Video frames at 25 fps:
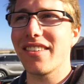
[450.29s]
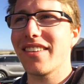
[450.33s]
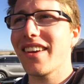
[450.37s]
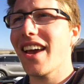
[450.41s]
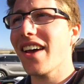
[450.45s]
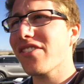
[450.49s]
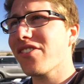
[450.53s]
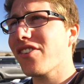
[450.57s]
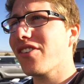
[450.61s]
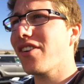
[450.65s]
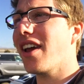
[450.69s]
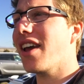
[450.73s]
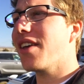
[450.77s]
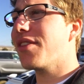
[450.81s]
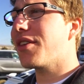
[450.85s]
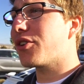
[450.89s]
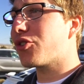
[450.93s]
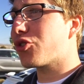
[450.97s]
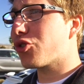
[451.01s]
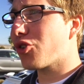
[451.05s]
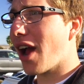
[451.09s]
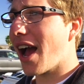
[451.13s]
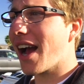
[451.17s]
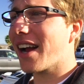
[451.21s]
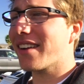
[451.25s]
Yesterday, the
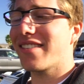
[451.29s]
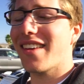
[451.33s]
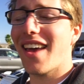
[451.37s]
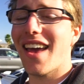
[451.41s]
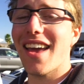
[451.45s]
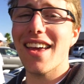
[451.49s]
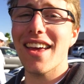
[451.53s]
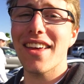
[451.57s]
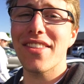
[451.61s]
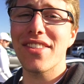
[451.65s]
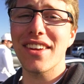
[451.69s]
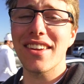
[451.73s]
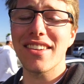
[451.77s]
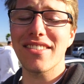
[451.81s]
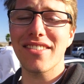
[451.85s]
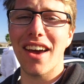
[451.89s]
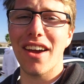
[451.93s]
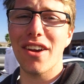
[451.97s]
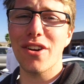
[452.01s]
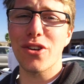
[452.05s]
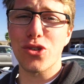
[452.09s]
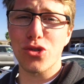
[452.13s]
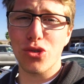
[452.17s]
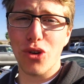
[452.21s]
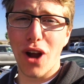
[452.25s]
track day and the
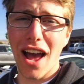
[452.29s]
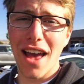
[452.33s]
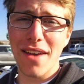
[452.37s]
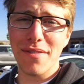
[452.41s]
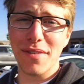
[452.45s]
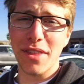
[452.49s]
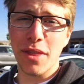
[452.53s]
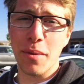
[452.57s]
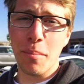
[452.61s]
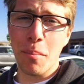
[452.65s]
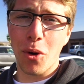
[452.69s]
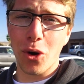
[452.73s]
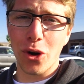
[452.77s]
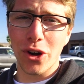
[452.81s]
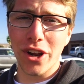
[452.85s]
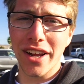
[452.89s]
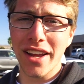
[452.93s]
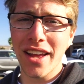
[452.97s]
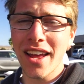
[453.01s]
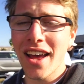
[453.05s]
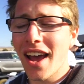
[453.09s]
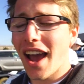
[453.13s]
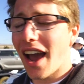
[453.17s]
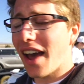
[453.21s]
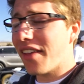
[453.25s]
entire drive in the morning,
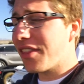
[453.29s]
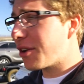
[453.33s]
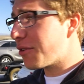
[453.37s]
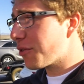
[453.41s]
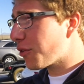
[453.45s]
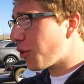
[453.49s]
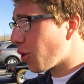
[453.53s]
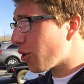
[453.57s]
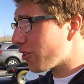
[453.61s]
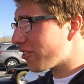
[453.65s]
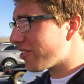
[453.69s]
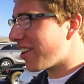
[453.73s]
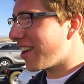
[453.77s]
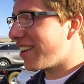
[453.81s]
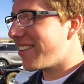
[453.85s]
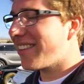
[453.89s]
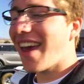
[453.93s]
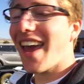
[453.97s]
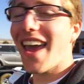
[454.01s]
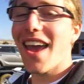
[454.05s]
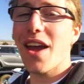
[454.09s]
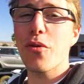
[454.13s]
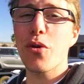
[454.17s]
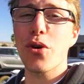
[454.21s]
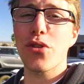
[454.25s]
and then of course
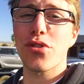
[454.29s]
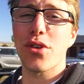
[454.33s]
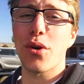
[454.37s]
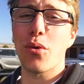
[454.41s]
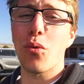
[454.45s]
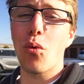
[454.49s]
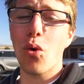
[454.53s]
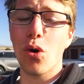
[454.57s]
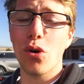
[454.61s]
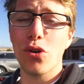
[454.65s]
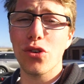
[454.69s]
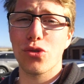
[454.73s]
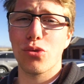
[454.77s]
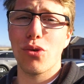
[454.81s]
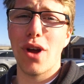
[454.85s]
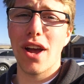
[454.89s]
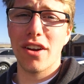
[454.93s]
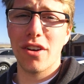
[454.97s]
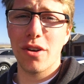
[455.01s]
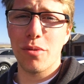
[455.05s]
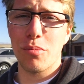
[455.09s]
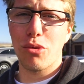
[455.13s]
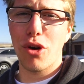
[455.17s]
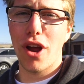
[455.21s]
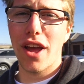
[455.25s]
today with the world
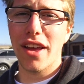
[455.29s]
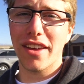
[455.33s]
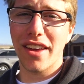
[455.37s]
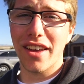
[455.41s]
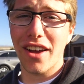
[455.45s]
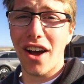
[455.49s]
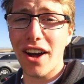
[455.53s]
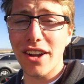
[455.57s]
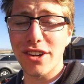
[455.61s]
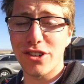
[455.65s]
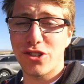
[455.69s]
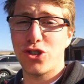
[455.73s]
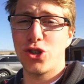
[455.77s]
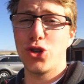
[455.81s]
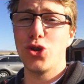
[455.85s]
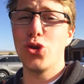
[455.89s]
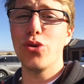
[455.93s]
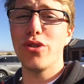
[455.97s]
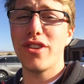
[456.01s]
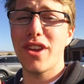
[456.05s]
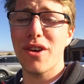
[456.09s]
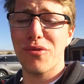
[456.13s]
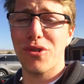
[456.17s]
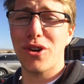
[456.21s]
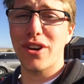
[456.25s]
record breaking on 2
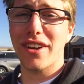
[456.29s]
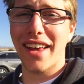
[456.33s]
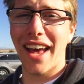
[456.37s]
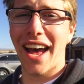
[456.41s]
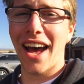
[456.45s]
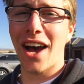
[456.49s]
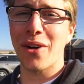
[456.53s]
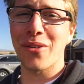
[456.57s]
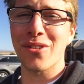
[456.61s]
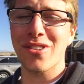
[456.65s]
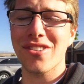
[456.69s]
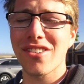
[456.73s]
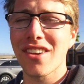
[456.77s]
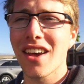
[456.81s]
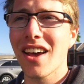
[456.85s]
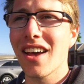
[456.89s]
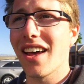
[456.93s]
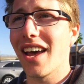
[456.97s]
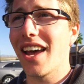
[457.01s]
different counts.